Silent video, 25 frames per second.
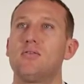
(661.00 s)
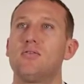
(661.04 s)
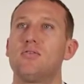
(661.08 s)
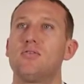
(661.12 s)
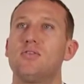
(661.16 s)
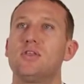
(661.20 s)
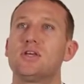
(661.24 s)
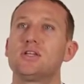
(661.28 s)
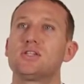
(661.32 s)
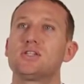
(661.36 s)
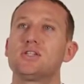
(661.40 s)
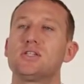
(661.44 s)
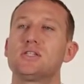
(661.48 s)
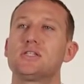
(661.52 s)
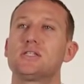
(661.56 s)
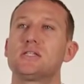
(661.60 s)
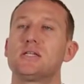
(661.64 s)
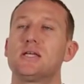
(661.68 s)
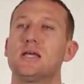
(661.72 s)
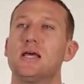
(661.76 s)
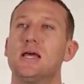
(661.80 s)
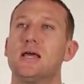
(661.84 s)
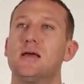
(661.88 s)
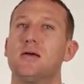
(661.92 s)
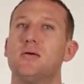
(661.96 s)
This
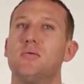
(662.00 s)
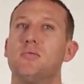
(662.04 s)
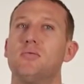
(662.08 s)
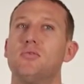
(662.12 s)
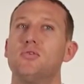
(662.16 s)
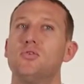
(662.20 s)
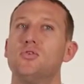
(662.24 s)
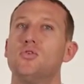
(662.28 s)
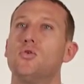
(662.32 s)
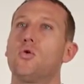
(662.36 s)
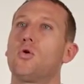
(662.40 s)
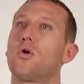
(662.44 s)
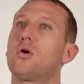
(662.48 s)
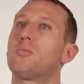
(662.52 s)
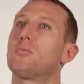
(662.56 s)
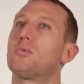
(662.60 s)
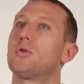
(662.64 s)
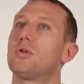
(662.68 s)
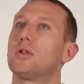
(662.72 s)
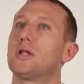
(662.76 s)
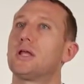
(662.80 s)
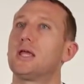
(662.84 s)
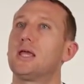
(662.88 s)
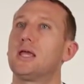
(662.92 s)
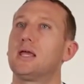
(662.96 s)
is
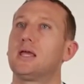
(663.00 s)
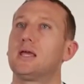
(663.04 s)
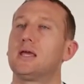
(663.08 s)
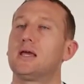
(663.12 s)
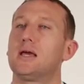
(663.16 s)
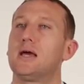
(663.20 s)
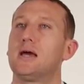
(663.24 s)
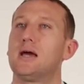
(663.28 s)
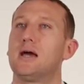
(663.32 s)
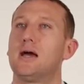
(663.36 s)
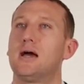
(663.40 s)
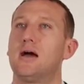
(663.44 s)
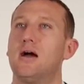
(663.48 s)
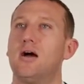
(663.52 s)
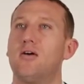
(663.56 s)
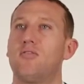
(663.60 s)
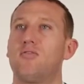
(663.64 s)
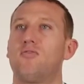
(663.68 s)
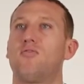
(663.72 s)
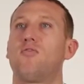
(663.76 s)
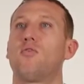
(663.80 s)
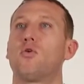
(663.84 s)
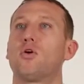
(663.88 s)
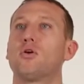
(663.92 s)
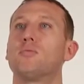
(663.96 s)
normally a
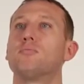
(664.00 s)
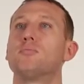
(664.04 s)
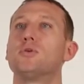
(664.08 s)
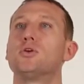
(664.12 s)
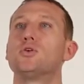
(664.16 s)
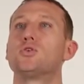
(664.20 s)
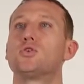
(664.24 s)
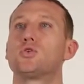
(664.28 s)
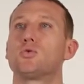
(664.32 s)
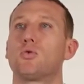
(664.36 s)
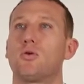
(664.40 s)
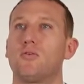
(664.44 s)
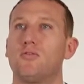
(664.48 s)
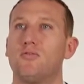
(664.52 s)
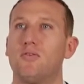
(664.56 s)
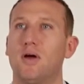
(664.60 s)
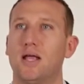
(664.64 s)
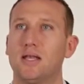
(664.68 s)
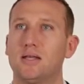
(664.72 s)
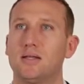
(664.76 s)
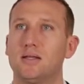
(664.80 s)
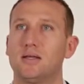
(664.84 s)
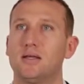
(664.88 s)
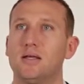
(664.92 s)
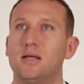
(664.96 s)
foreign mutual
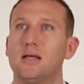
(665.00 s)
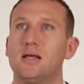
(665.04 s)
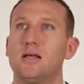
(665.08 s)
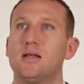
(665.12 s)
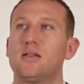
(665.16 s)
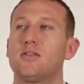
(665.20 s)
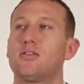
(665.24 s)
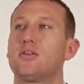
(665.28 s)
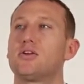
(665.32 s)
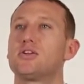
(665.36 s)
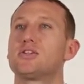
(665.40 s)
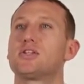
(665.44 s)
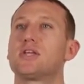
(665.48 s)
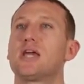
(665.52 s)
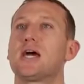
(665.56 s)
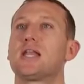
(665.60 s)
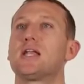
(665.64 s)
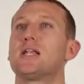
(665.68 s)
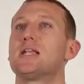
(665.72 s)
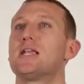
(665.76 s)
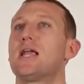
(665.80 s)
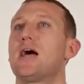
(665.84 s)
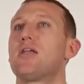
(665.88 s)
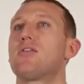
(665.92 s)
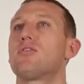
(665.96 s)
fund. There's
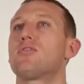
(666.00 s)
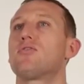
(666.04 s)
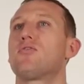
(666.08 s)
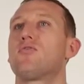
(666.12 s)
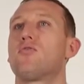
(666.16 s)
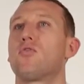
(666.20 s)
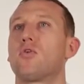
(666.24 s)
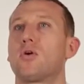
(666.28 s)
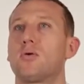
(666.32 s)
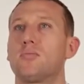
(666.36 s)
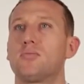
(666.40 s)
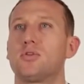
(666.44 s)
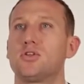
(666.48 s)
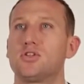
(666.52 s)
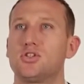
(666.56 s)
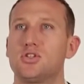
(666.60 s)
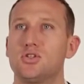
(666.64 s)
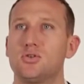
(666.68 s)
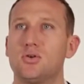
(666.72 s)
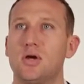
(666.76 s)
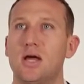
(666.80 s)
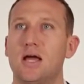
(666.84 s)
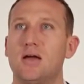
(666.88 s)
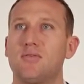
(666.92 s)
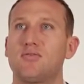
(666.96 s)
yet another form
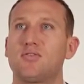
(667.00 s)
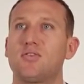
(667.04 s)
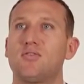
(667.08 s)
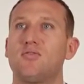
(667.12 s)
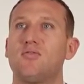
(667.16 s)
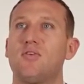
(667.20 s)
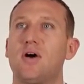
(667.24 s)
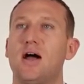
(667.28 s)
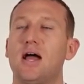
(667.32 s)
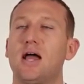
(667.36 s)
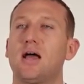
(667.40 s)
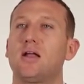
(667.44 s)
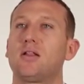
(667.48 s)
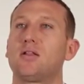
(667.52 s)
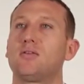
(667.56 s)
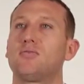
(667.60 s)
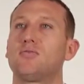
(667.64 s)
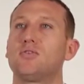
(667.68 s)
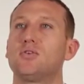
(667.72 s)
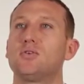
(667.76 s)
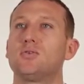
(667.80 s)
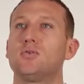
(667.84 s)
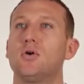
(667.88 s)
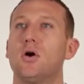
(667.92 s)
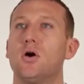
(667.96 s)
that you have to file
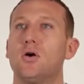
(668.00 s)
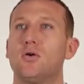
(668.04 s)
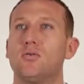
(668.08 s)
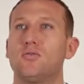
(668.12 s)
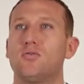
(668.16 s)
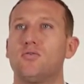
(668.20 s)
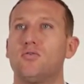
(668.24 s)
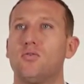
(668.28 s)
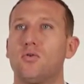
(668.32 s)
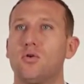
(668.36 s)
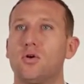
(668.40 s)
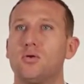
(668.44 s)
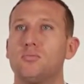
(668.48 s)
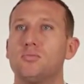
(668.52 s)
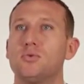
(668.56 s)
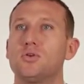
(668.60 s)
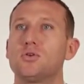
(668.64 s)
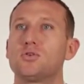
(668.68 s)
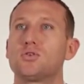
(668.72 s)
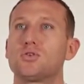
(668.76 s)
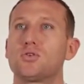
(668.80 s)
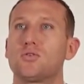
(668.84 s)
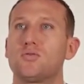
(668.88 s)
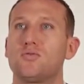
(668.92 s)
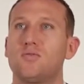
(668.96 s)
if you own foreign
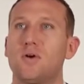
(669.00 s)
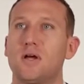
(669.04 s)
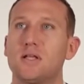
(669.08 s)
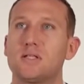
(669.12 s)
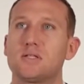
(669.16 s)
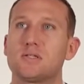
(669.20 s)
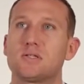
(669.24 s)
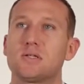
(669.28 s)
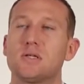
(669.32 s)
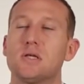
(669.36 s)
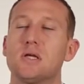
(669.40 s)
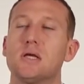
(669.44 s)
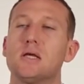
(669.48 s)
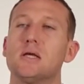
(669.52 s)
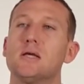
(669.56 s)
mutual funds.